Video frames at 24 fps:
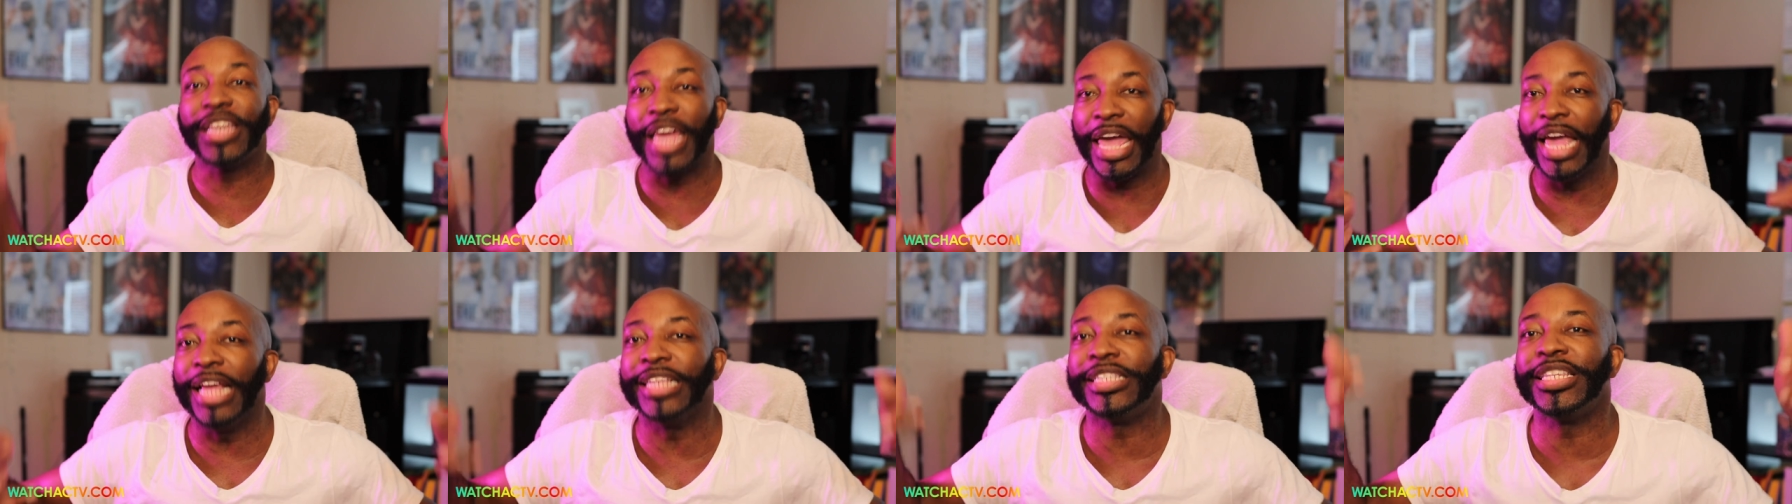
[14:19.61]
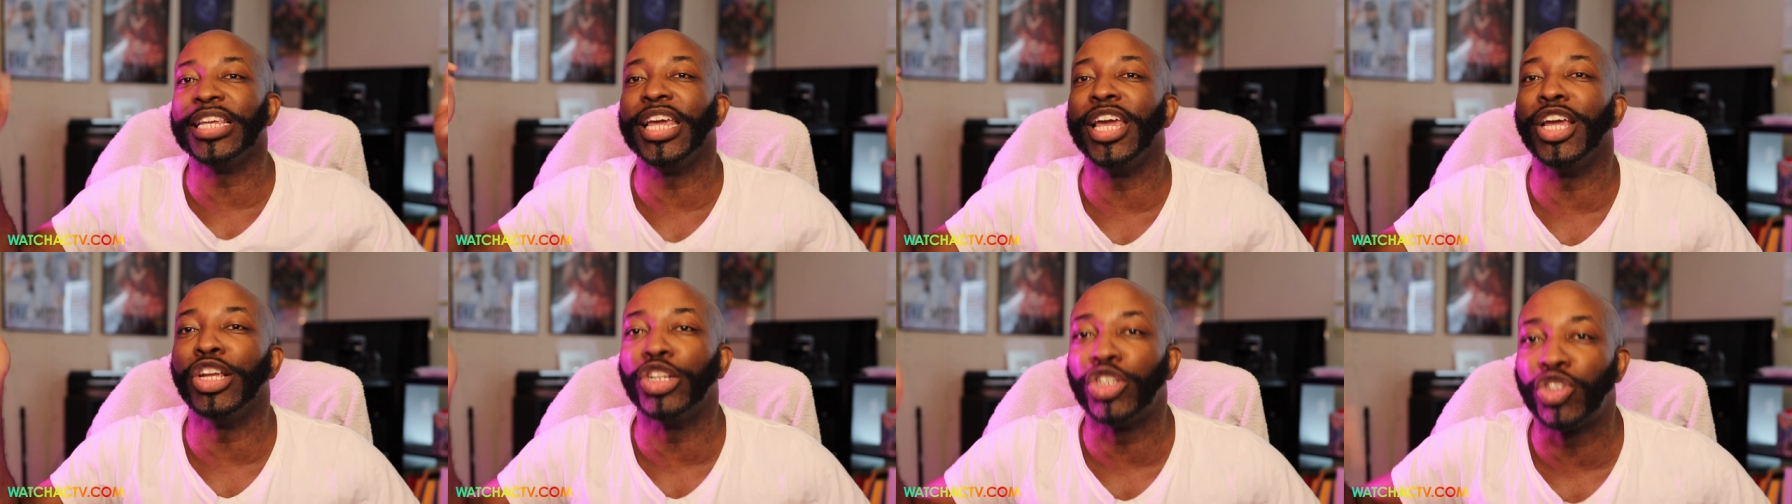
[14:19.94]

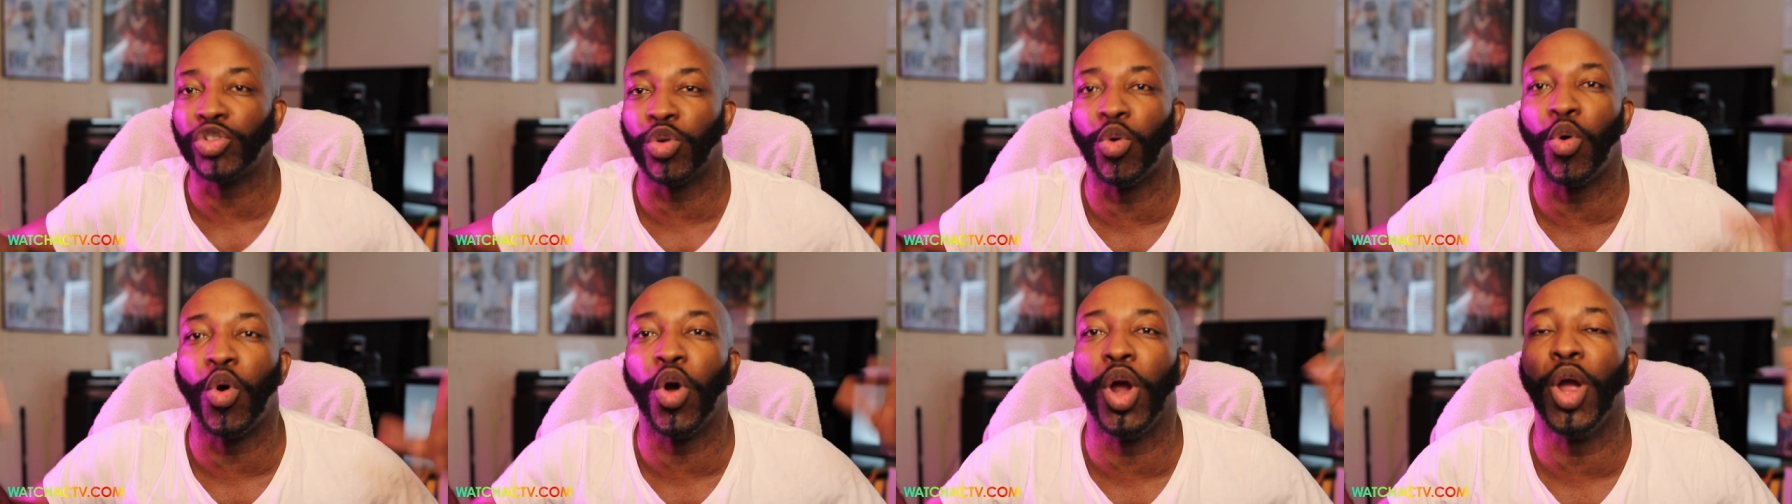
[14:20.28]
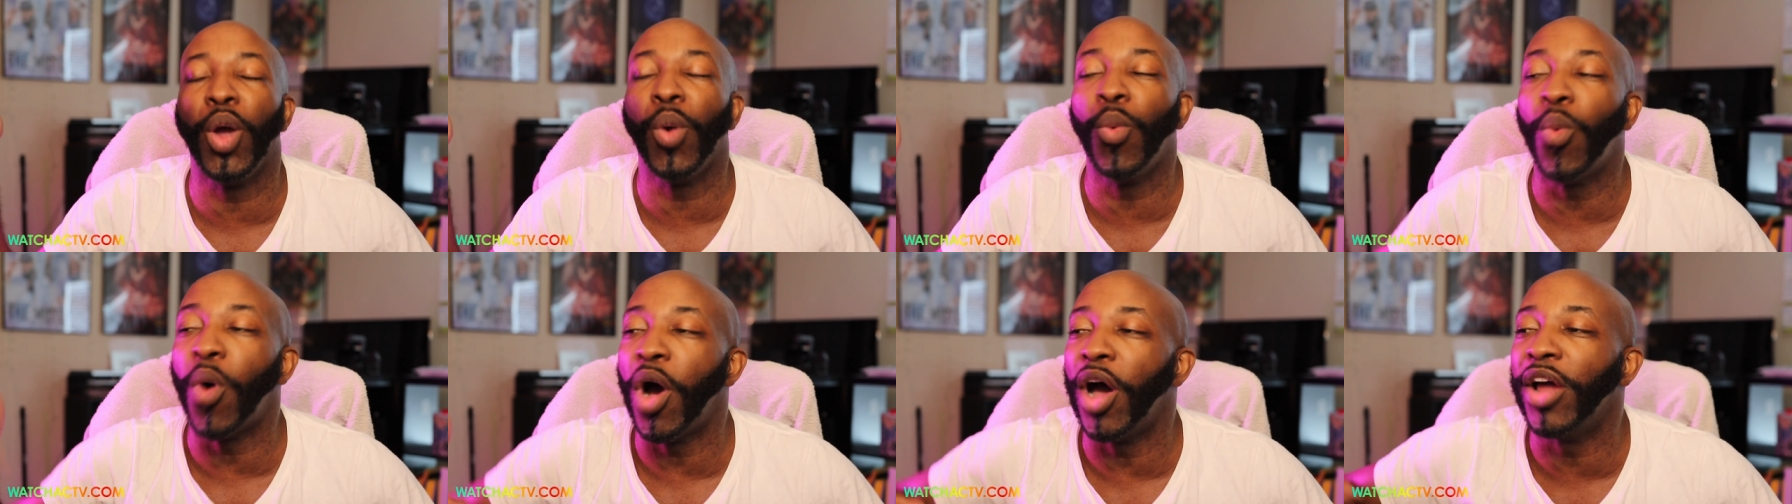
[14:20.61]
Kaycee and
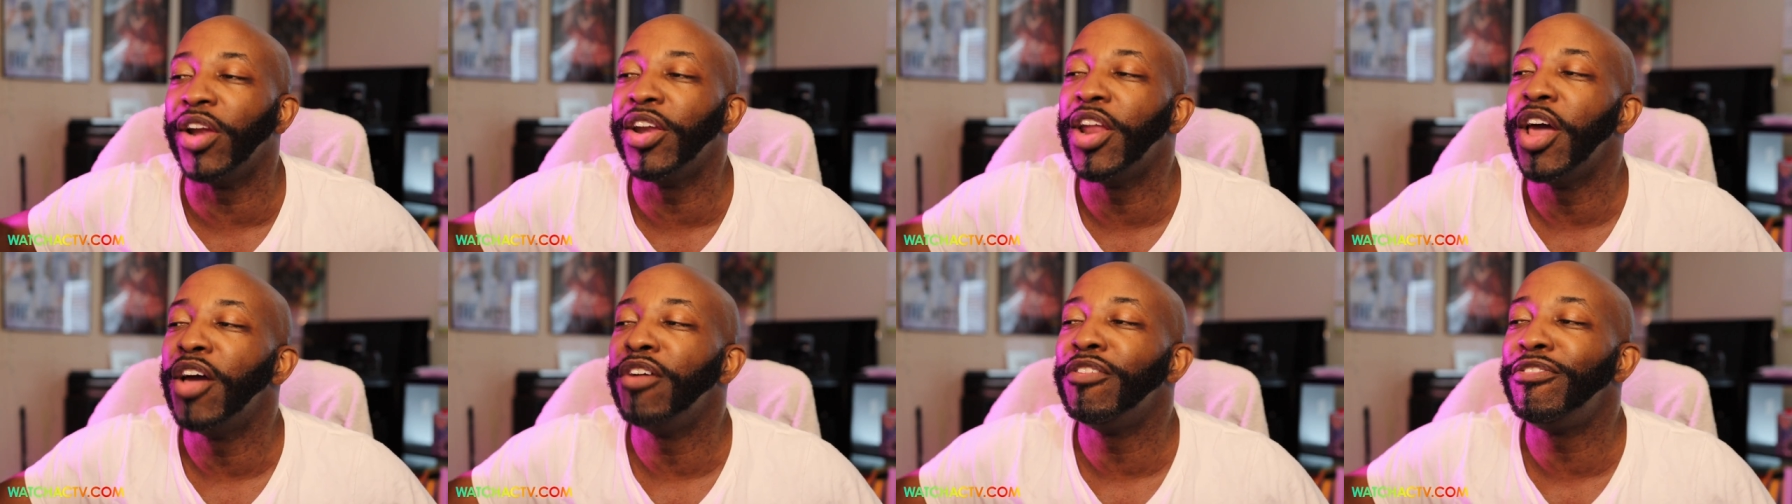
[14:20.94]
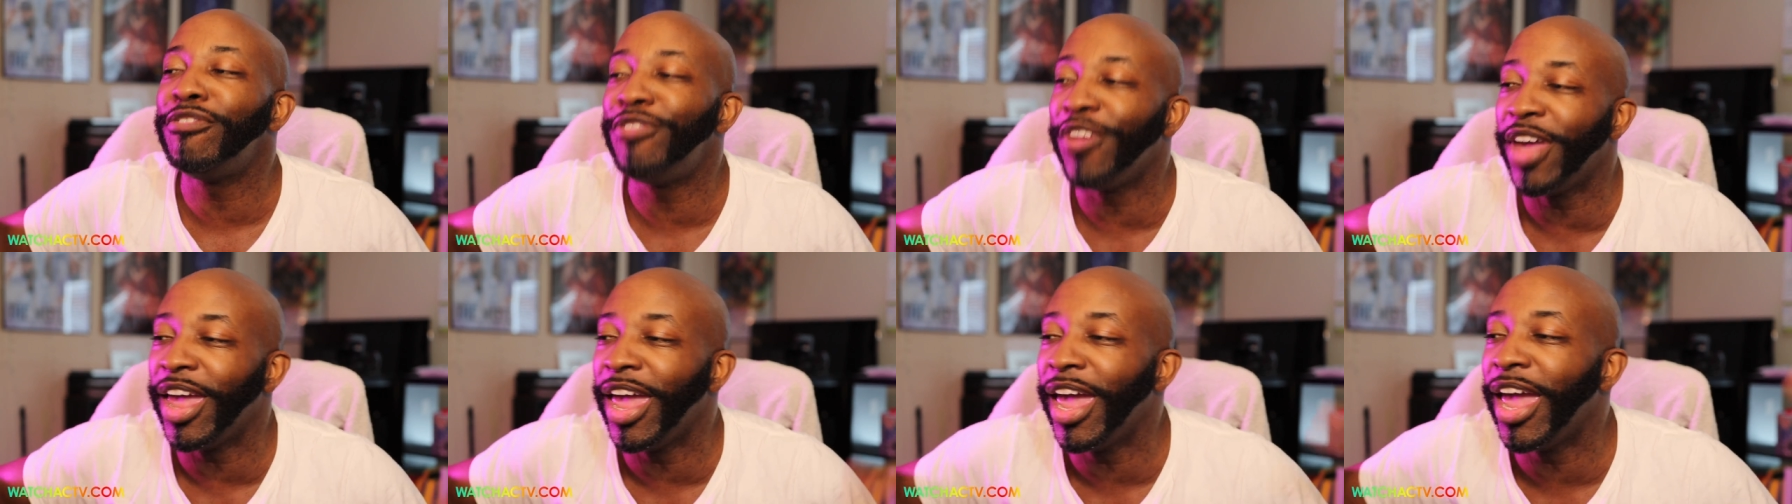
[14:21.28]
Troy won
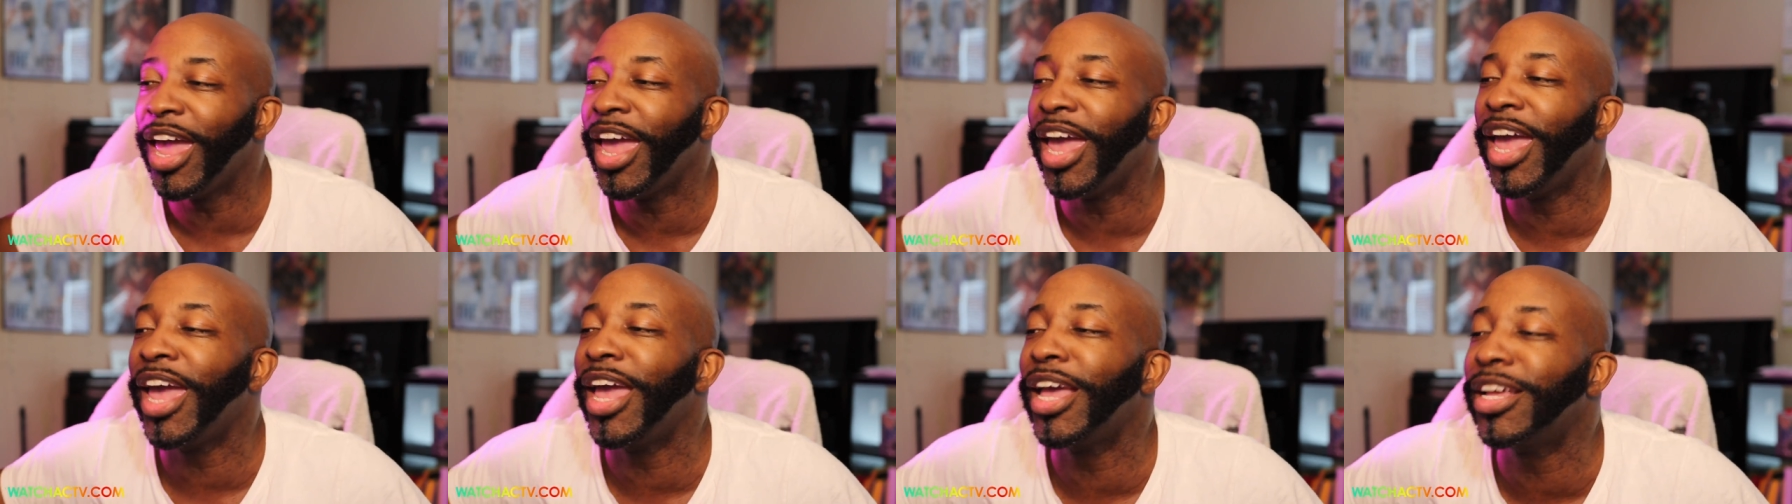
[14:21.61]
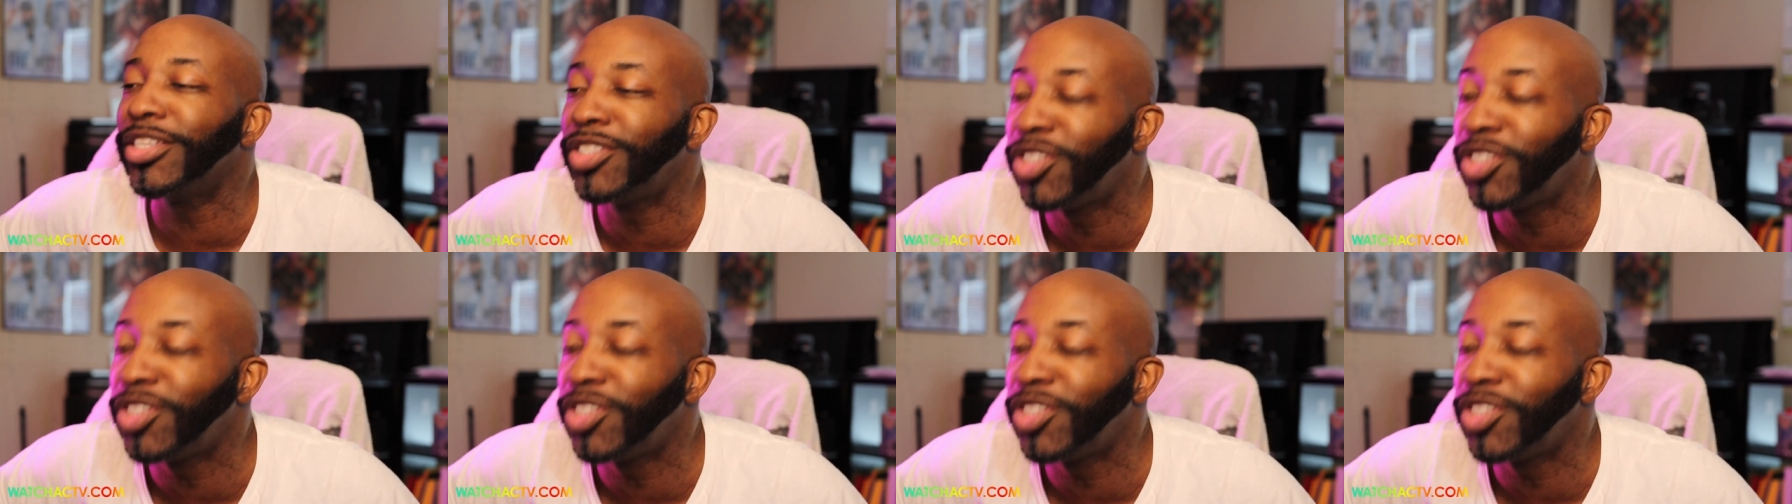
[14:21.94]
fair and